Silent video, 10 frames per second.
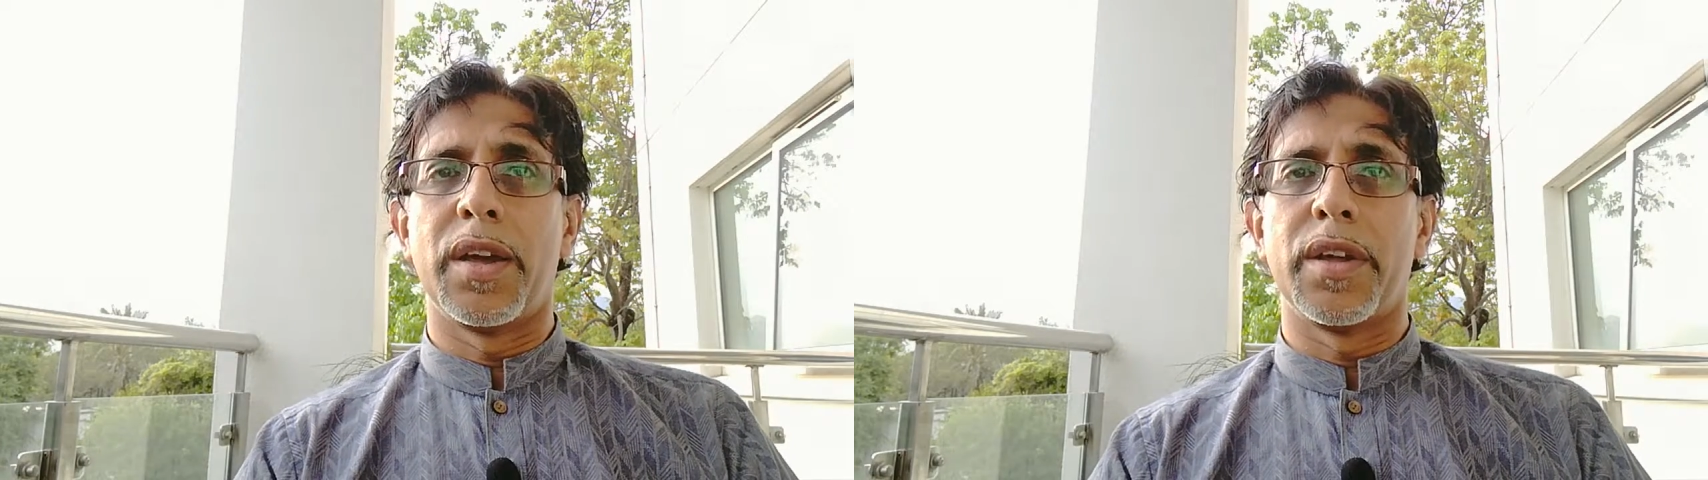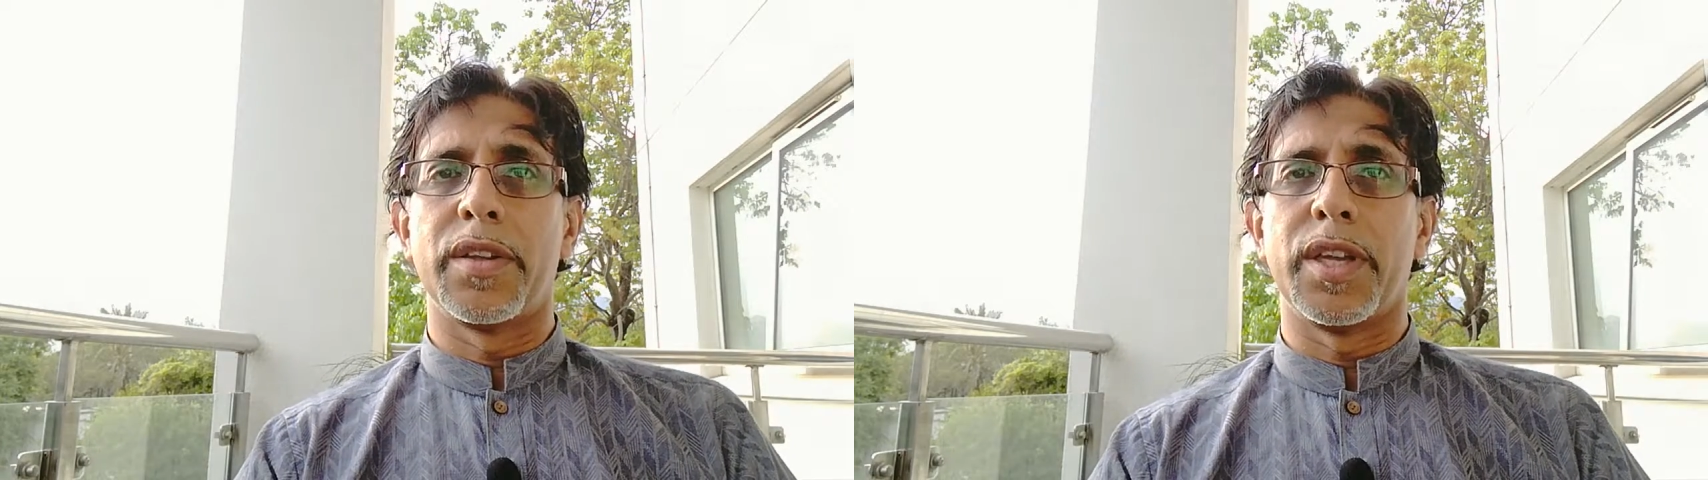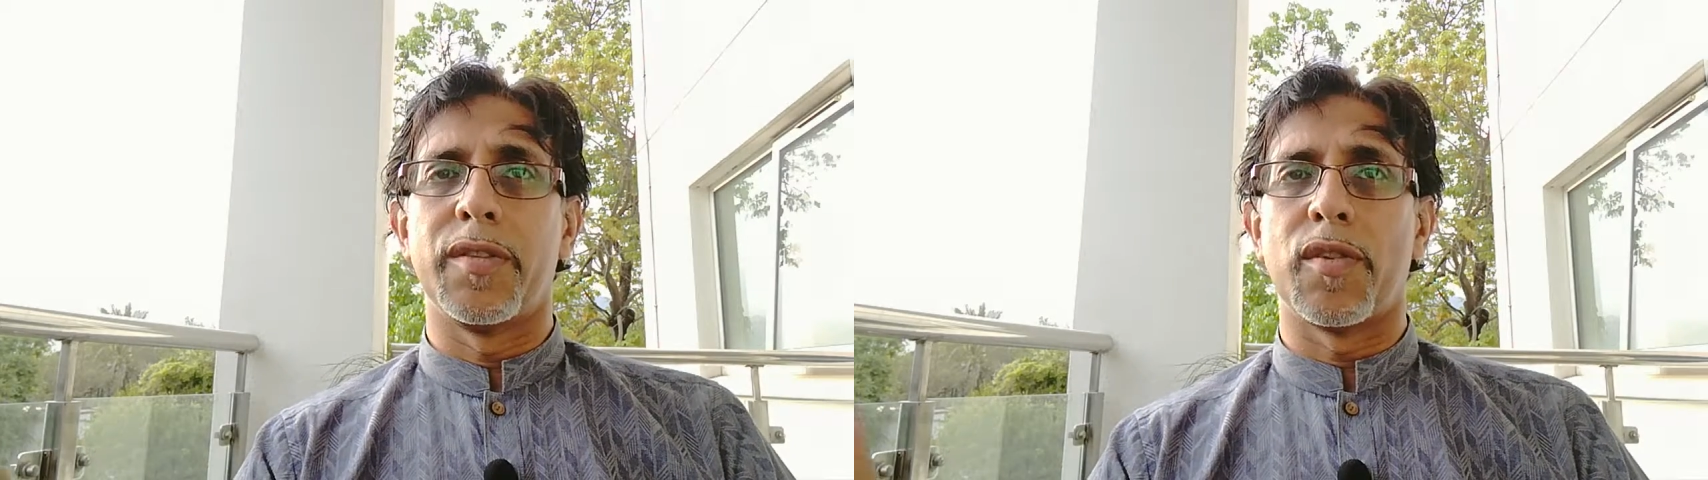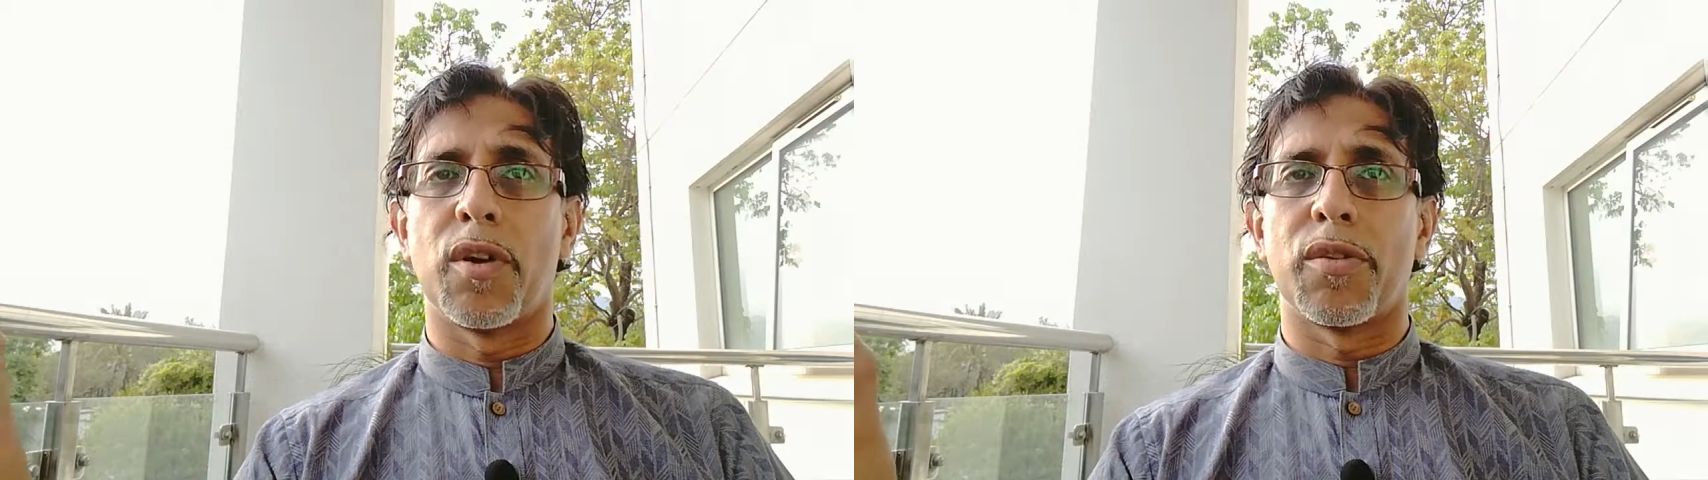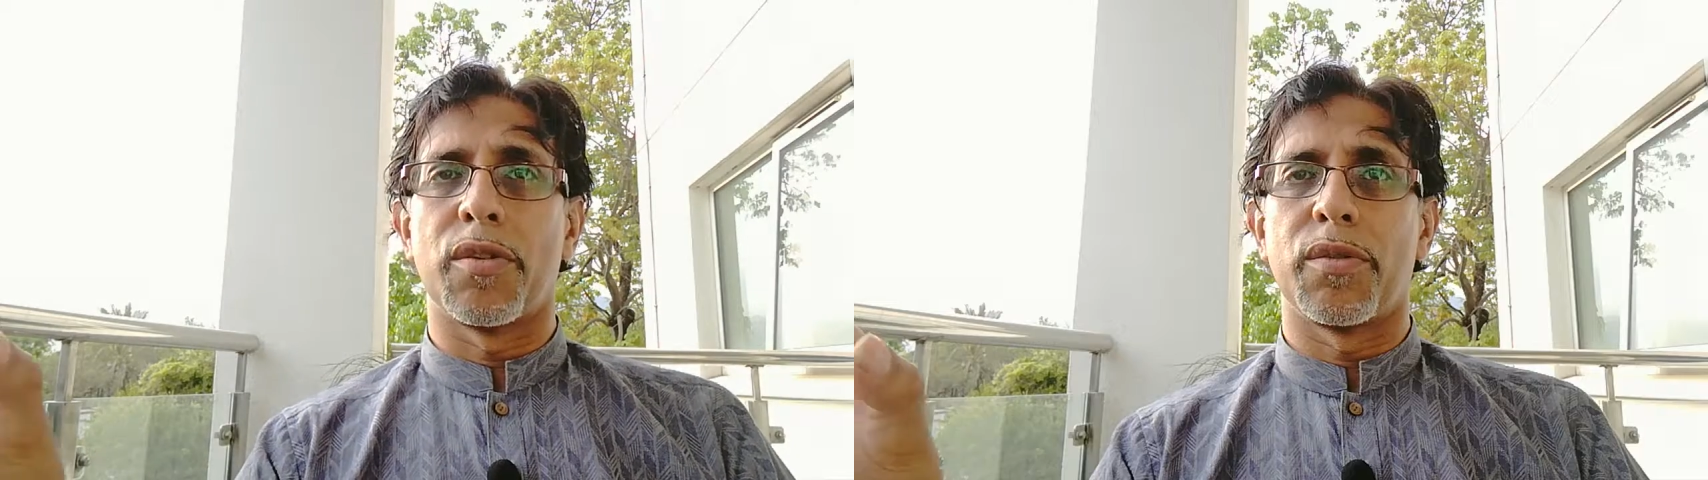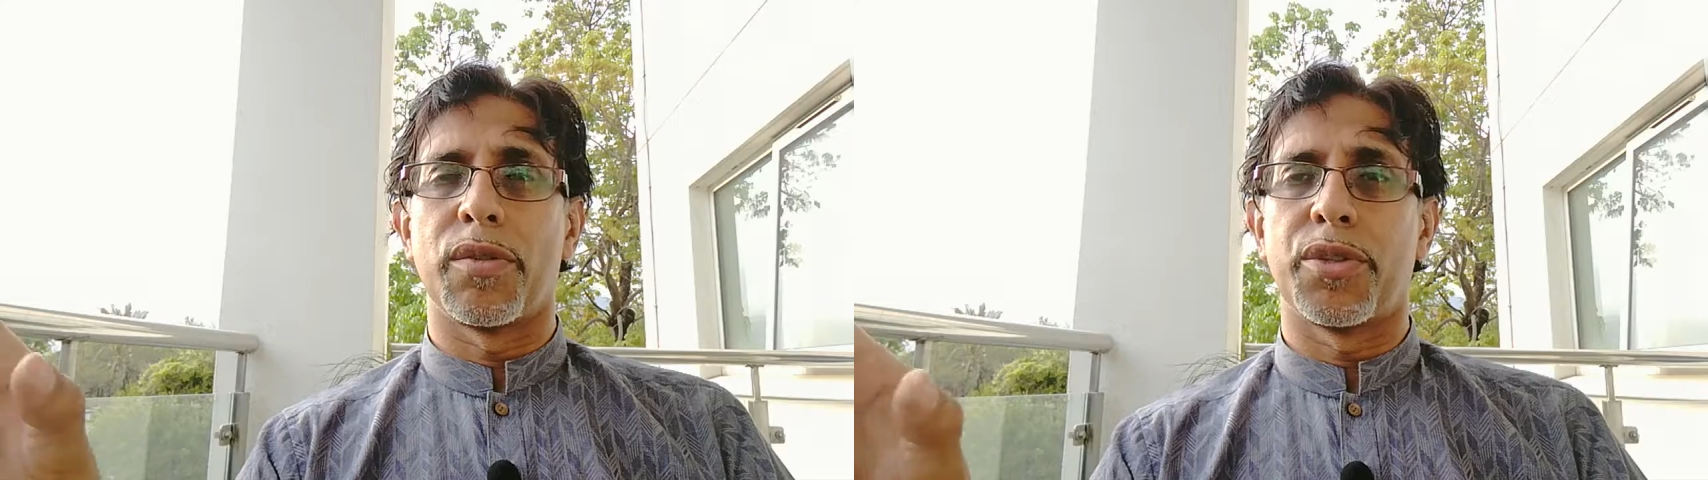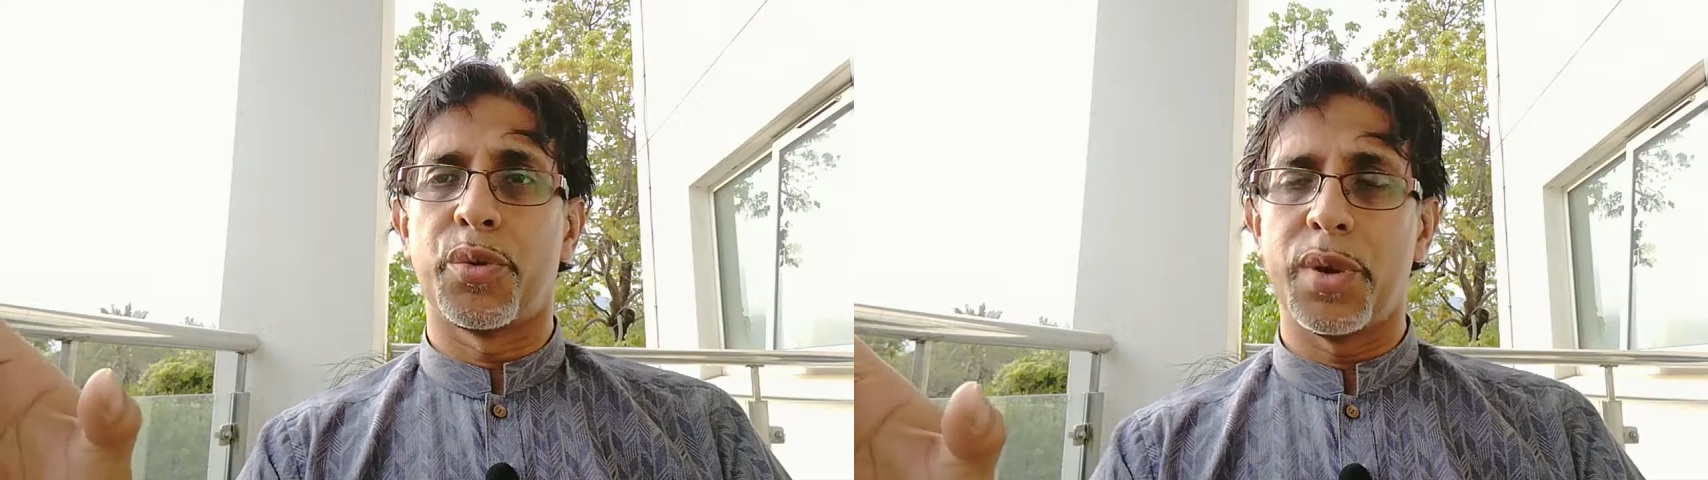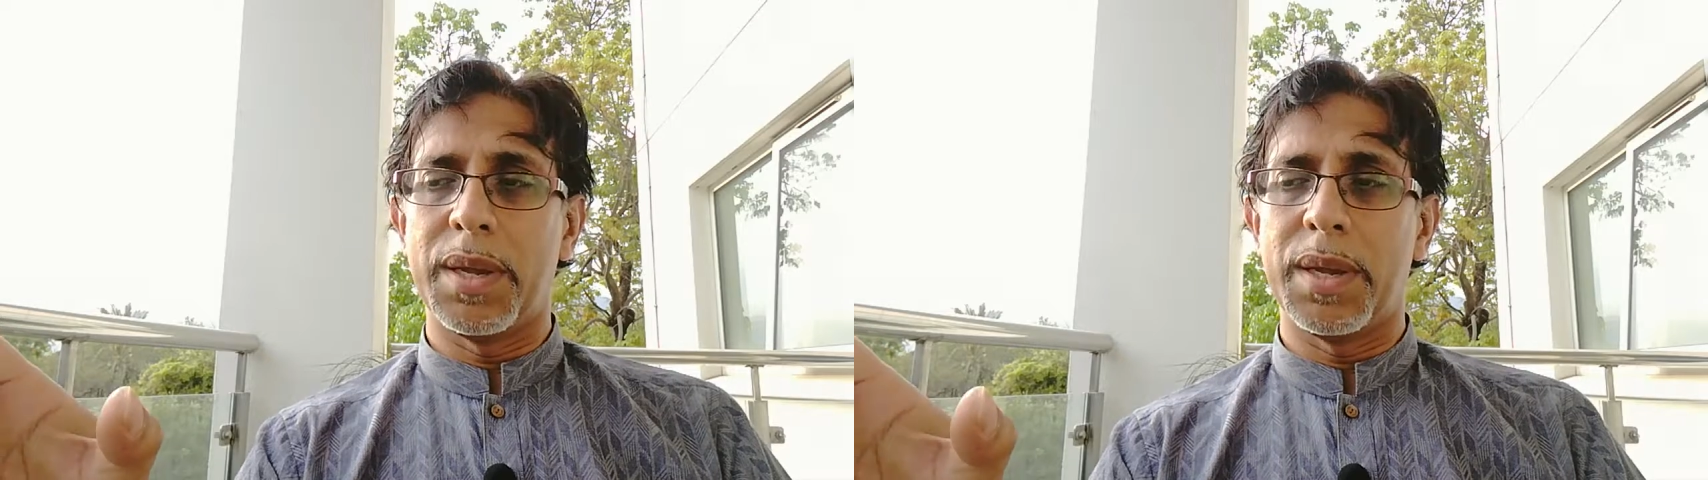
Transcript: you've got three